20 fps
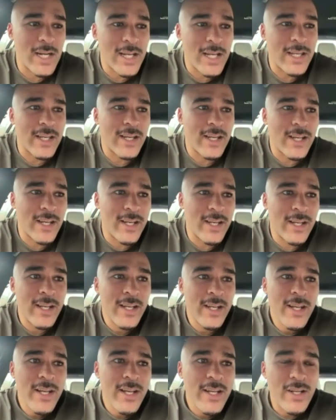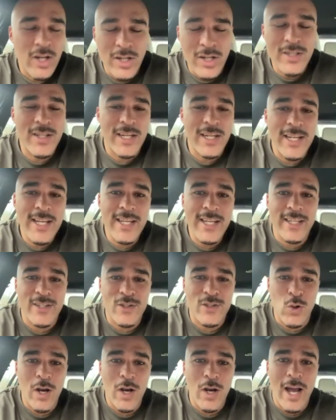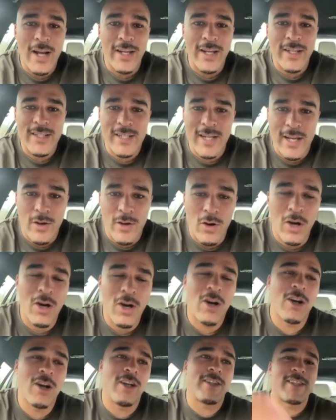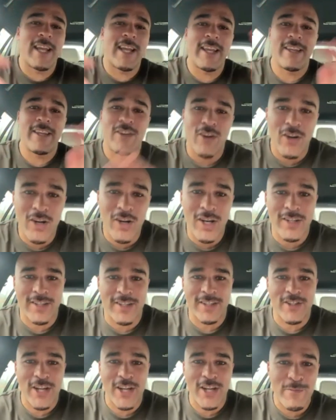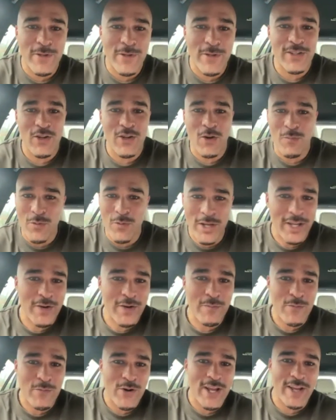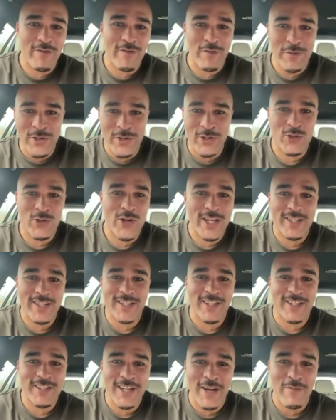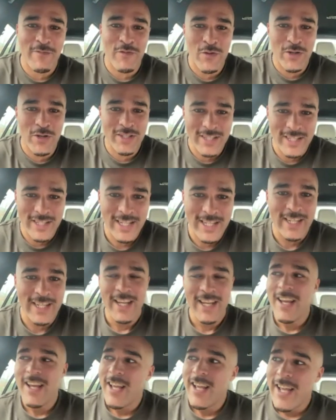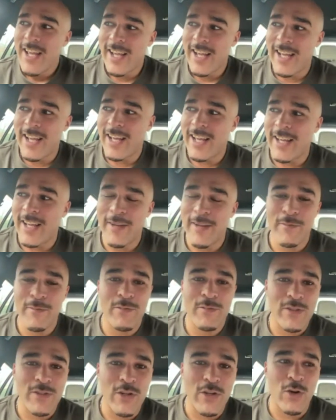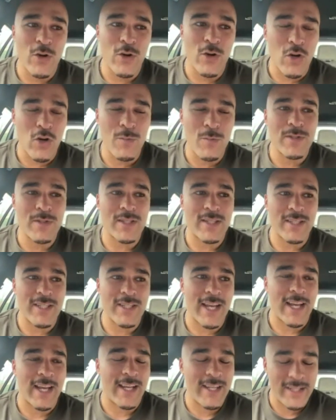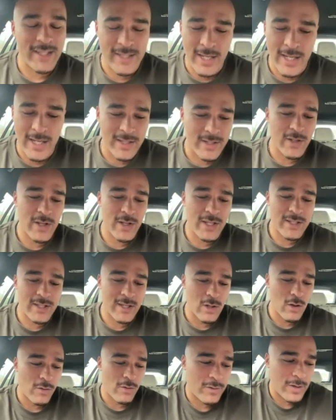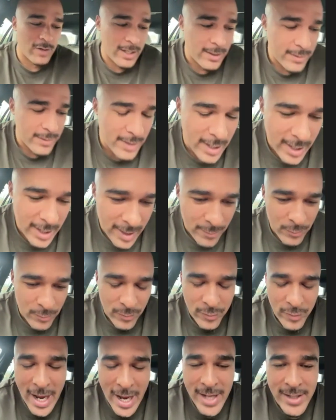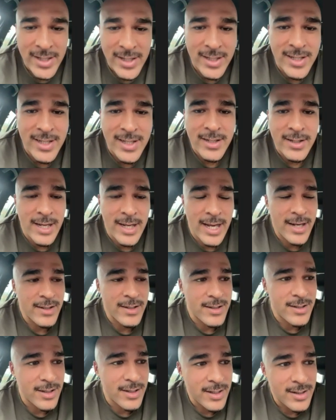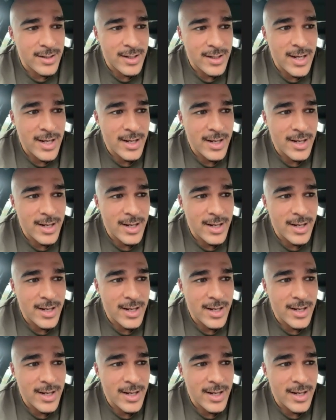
like, because the league is so long, it's like, oh, thank God, the Champions Cup, we get a break from the stress of the top 14. You know, it comes, it's lovely. France is intense. It's